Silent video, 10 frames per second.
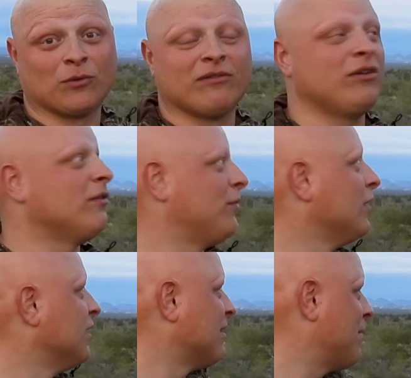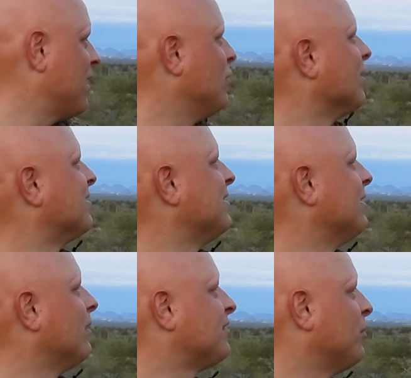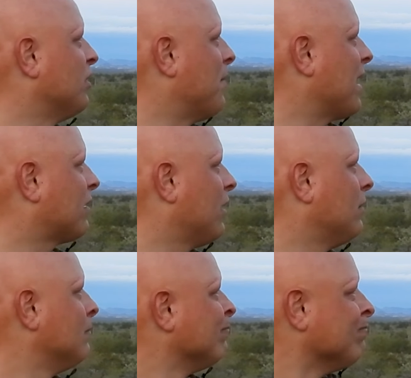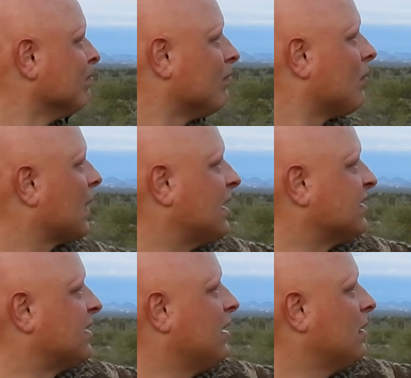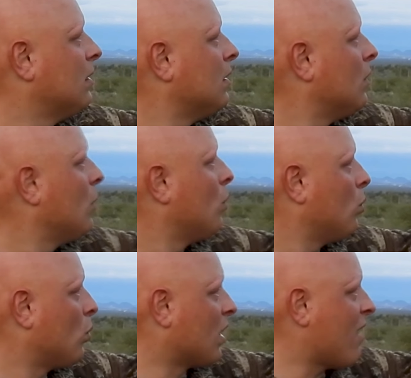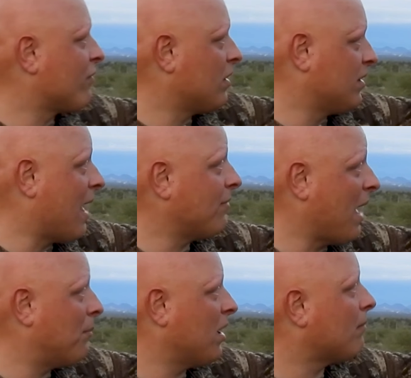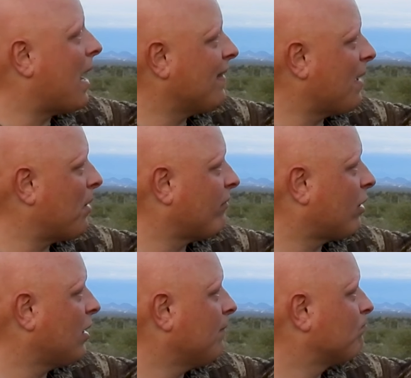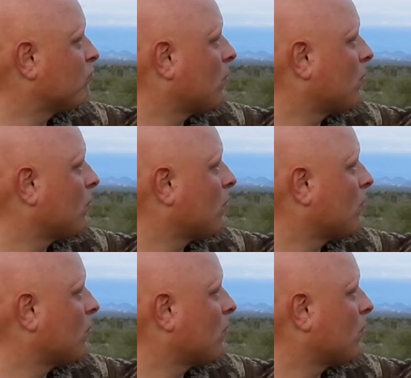review the footage, I bet you can see those two in the background. Because wherever that, that buck behind that Palo